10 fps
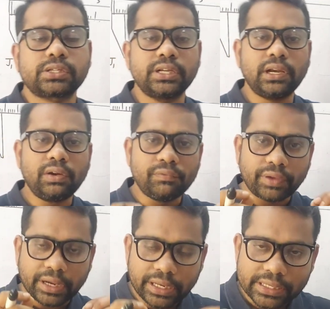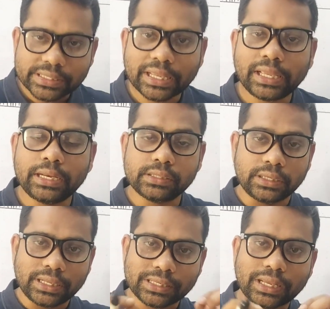Children, vernier scale is
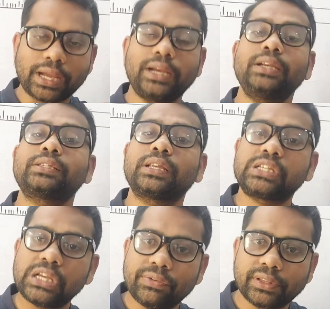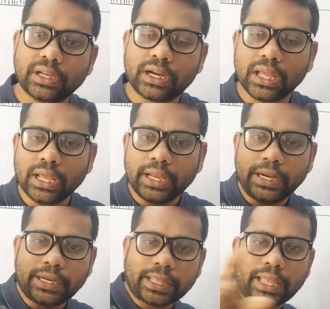a design such a way that
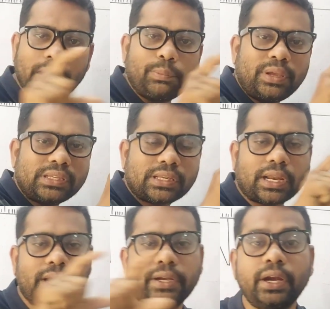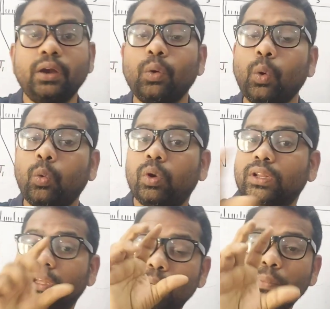it can be slided
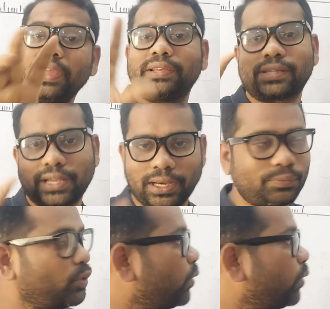over the main scale.